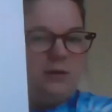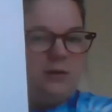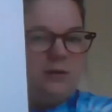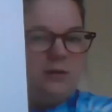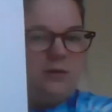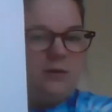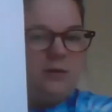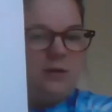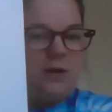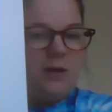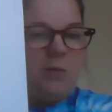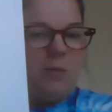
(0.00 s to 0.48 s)

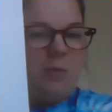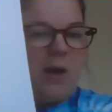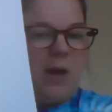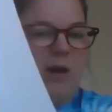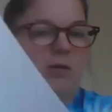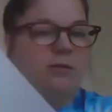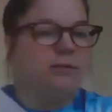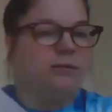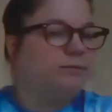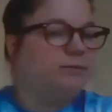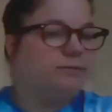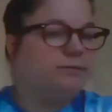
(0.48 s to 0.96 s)
come
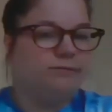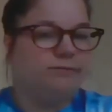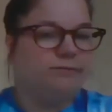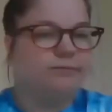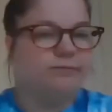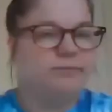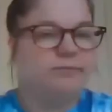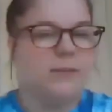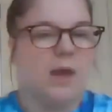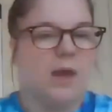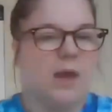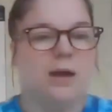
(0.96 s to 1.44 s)
out
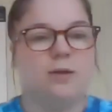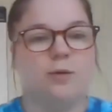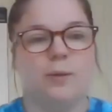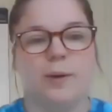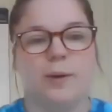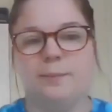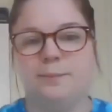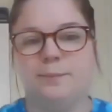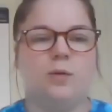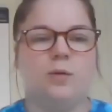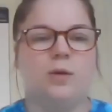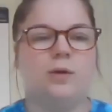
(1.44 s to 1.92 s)
either way.
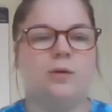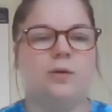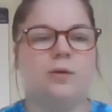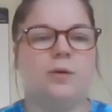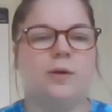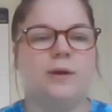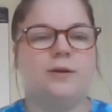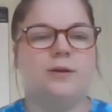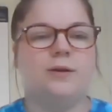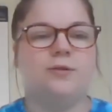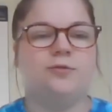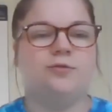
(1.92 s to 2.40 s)
You're
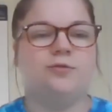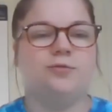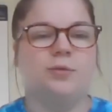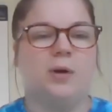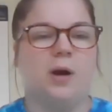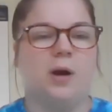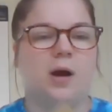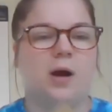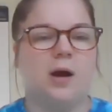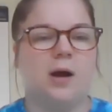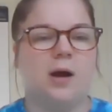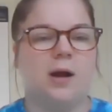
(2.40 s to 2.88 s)
going to
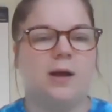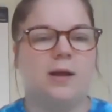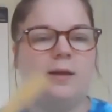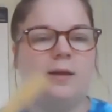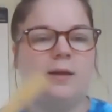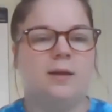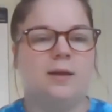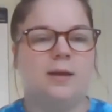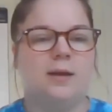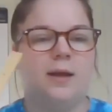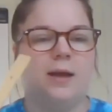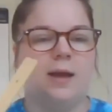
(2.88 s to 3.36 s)
draw
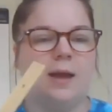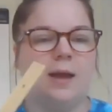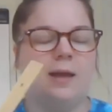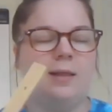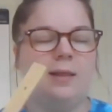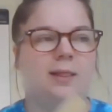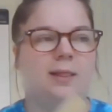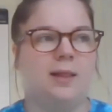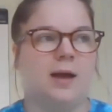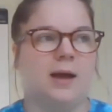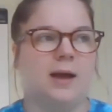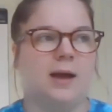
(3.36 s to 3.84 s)
a
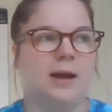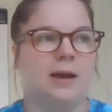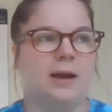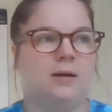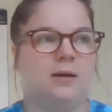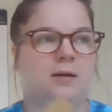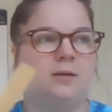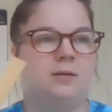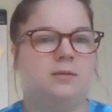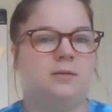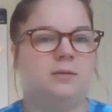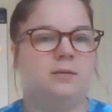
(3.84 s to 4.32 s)
line,
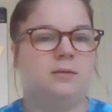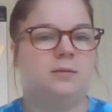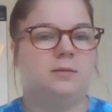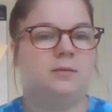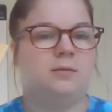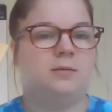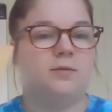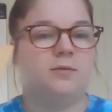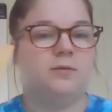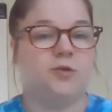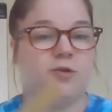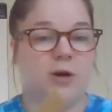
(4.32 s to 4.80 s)

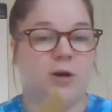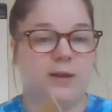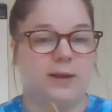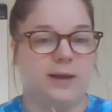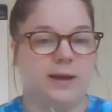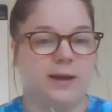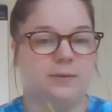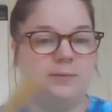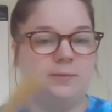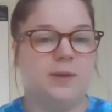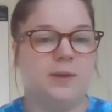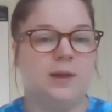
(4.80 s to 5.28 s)
straight
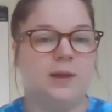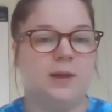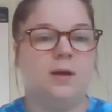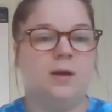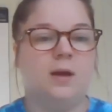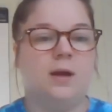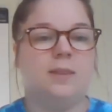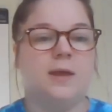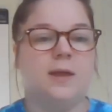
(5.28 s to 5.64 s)
line, that